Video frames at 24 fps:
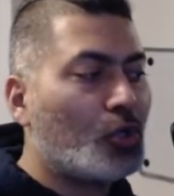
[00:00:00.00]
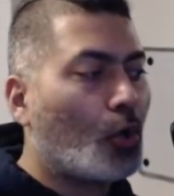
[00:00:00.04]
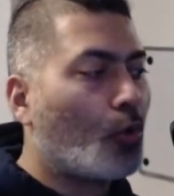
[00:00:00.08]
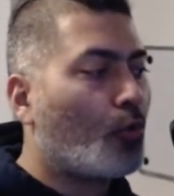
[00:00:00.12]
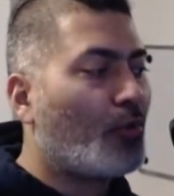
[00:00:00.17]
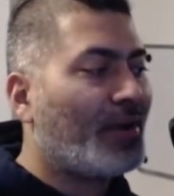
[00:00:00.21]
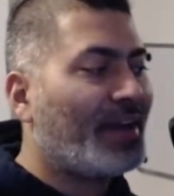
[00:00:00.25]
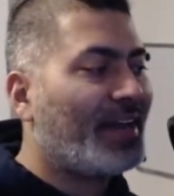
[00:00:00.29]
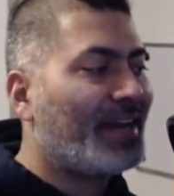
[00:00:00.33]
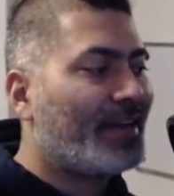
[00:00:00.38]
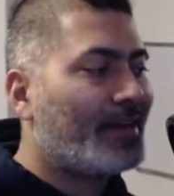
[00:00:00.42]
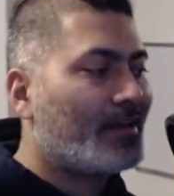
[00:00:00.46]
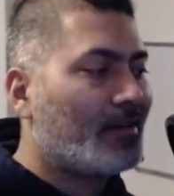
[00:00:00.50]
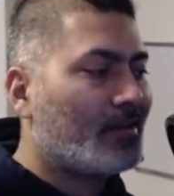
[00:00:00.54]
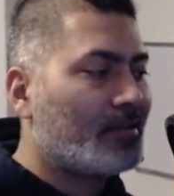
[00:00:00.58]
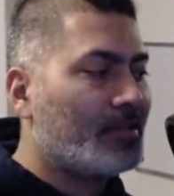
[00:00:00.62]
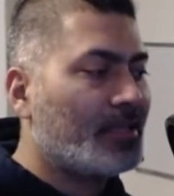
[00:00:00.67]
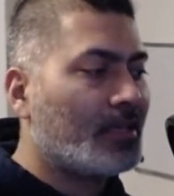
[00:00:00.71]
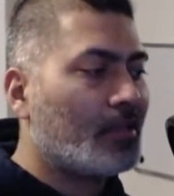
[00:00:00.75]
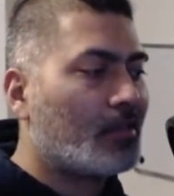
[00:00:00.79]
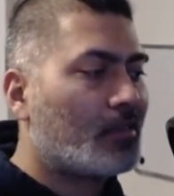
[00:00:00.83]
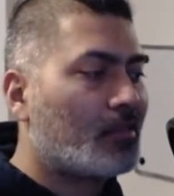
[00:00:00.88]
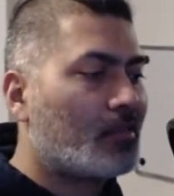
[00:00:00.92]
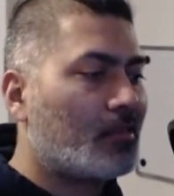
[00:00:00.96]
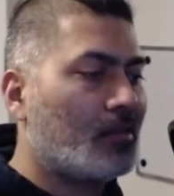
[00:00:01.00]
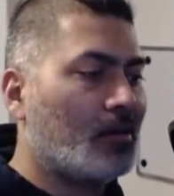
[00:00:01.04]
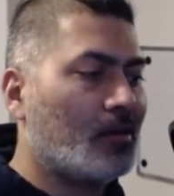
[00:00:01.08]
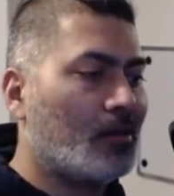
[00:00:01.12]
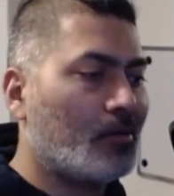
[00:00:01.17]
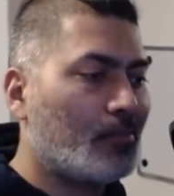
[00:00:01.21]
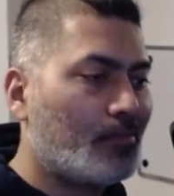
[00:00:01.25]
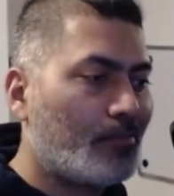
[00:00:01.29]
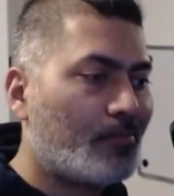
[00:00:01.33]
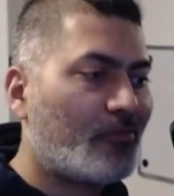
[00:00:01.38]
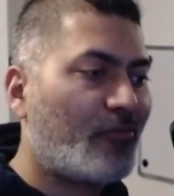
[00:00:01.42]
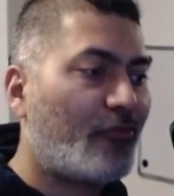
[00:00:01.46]
generate this
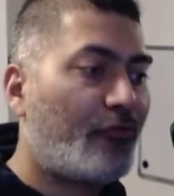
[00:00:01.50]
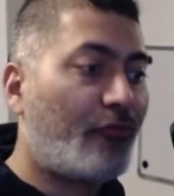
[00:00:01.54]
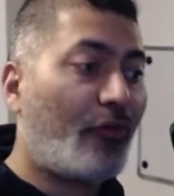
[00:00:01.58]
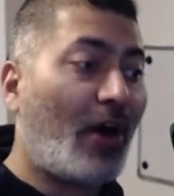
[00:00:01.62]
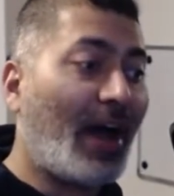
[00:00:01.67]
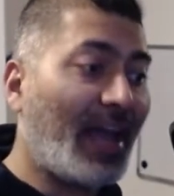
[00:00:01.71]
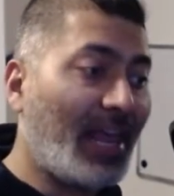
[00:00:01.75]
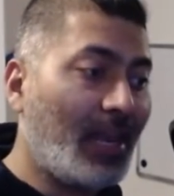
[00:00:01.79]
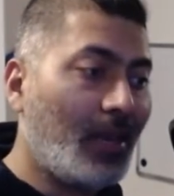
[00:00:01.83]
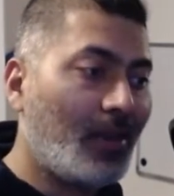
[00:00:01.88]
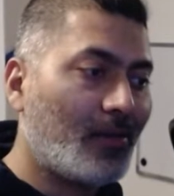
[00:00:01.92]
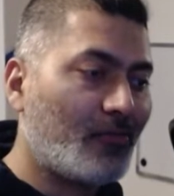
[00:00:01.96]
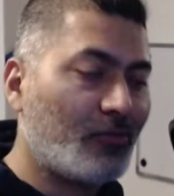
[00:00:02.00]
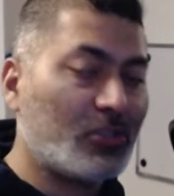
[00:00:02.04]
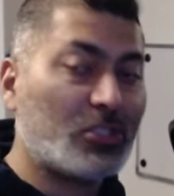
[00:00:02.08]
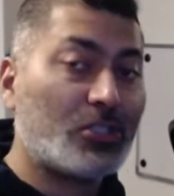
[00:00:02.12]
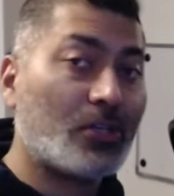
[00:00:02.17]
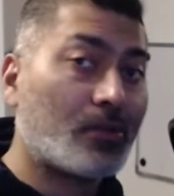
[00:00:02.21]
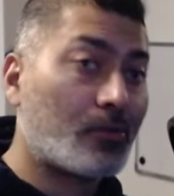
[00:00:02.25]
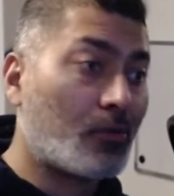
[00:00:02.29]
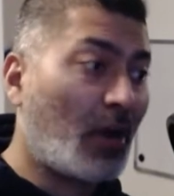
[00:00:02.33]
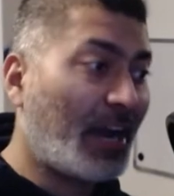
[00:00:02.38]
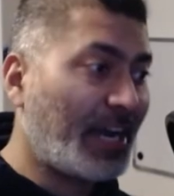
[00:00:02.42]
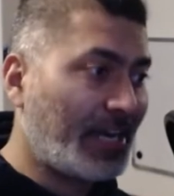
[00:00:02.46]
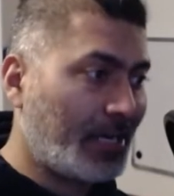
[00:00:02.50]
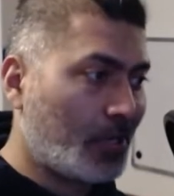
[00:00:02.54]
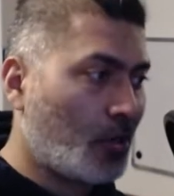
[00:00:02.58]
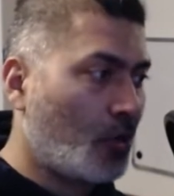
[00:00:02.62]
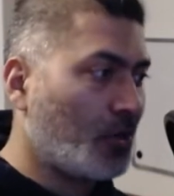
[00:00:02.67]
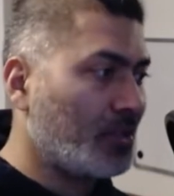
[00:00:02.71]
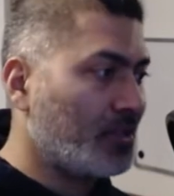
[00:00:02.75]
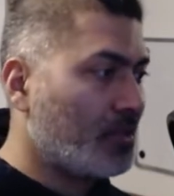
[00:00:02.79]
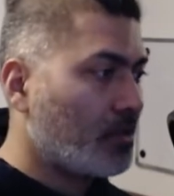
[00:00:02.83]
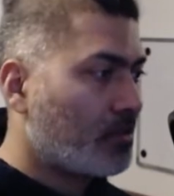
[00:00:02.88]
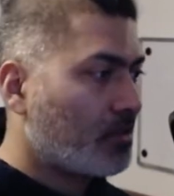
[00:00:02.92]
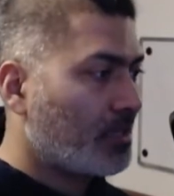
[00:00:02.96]
file, which is right
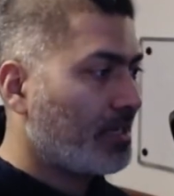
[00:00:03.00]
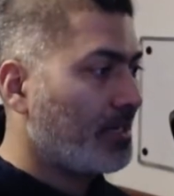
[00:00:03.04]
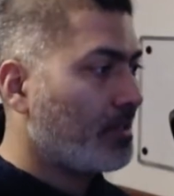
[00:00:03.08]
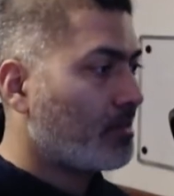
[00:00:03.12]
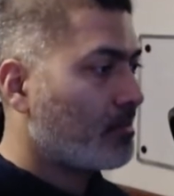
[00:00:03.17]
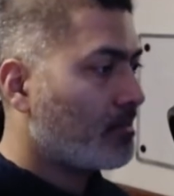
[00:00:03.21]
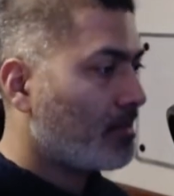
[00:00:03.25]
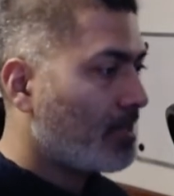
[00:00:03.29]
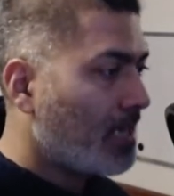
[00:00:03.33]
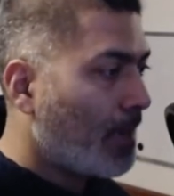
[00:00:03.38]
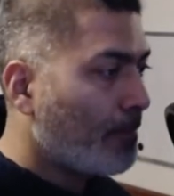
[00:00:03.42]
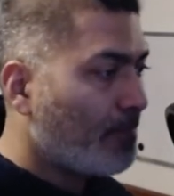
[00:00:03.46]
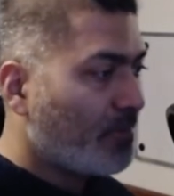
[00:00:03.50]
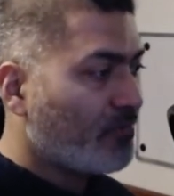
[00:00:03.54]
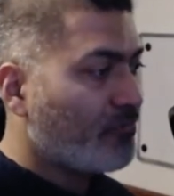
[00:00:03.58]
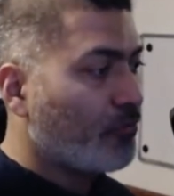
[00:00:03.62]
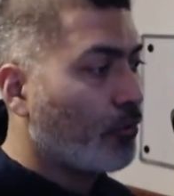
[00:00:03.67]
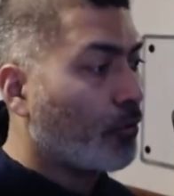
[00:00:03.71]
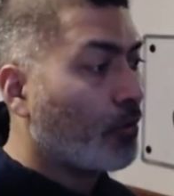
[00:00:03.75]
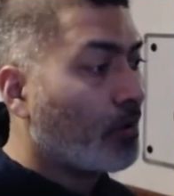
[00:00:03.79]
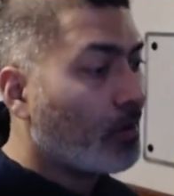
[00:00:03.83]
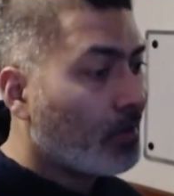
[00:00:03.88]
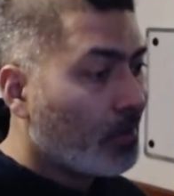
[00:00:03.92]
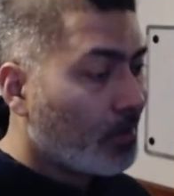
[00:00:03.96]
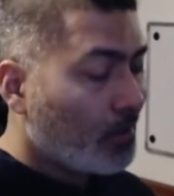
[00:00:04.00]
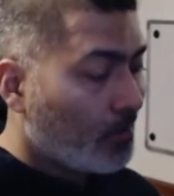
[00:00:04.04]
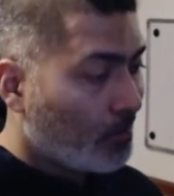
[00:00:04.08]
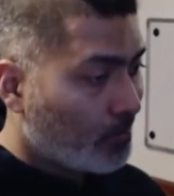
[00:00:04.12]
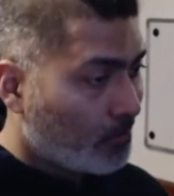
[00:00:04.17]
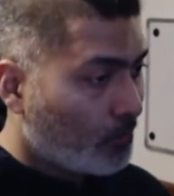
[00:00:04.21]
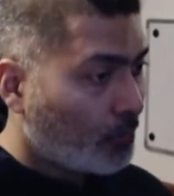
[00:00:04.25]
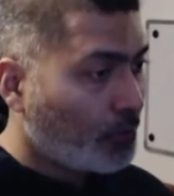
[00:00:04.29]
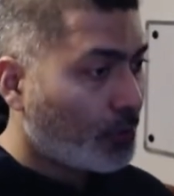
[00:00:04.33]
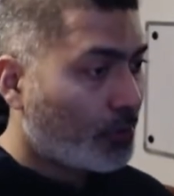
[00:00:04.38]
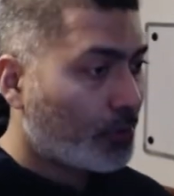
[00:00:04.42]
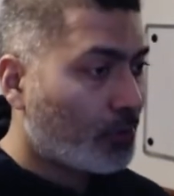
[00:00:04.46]
now in this case MP4.
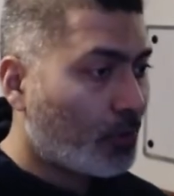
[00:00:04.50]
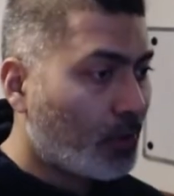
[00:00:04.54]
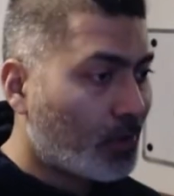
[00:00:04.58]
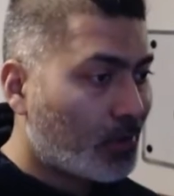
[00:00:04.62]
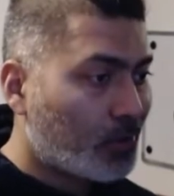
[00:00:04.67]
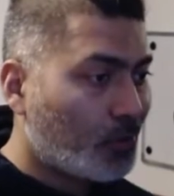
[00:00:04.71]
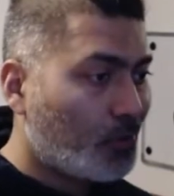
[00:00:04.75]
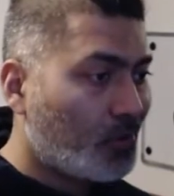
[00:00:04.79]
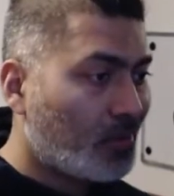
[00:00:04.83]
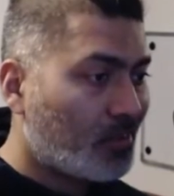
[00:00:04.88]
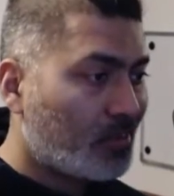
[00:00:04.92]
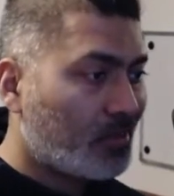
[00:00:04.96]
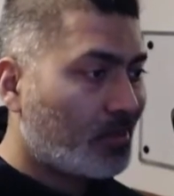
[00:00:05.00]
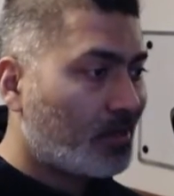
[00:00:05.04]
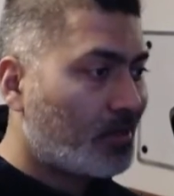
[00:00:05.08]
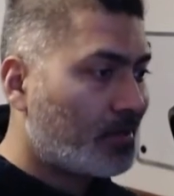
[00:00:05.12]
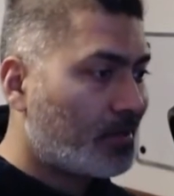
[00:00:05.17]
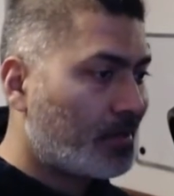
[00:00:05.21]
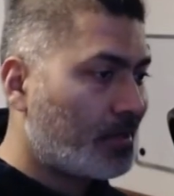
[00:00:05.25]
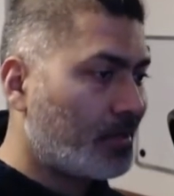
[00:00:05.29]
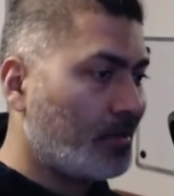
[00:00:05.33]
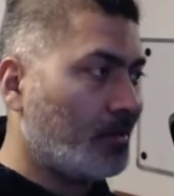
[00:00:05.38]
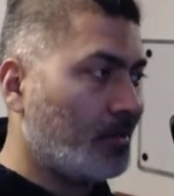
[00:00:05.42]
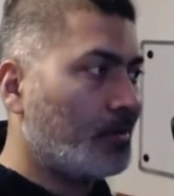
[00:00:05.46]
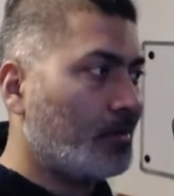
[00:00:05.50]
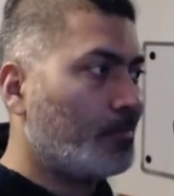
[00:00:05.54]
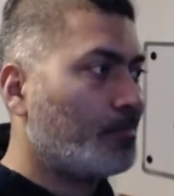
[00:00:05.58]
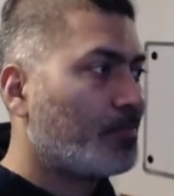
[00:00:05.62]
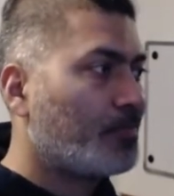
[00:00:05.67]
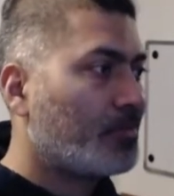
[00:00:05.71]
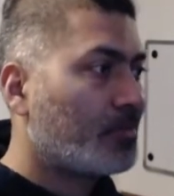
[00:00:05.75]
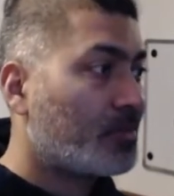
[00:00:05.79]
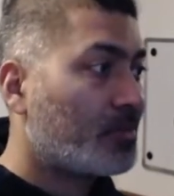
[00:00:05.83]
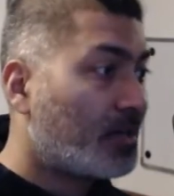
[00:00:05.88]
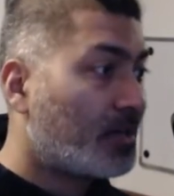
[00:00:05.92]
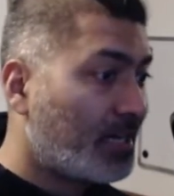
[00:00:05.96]
Now you can also insert
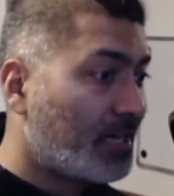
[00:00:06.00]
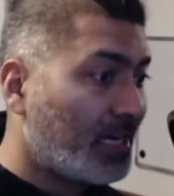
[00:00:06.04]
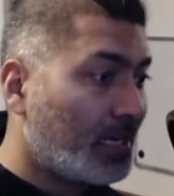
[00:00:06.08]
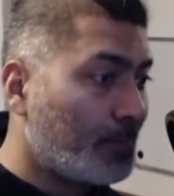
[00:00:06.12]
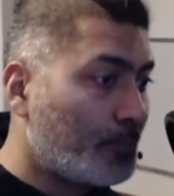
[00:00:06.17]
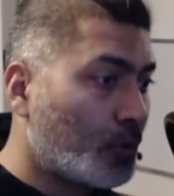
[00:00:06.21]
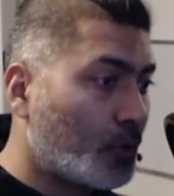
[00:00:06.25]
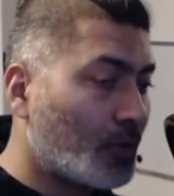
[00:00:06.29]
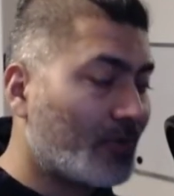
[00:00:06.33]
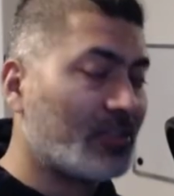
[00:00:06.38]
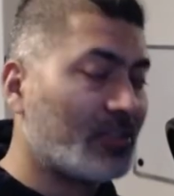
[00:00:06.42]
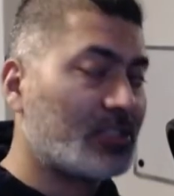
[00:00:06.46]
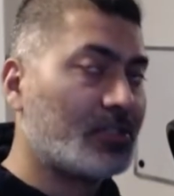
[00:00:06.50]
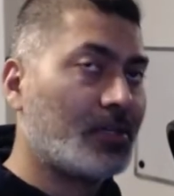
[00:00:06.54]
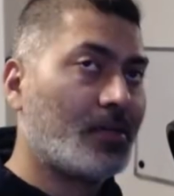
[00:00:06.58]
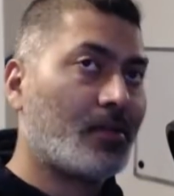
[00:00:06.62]
third input,